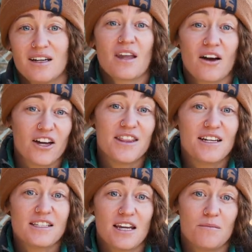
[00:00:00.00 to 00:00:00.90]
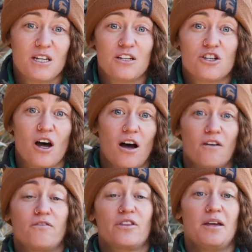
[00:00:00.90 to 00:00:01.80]
Now, in this image
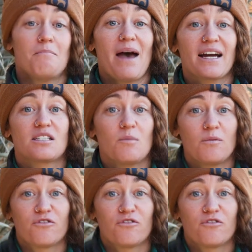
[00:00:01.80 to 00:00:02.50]
of the maximum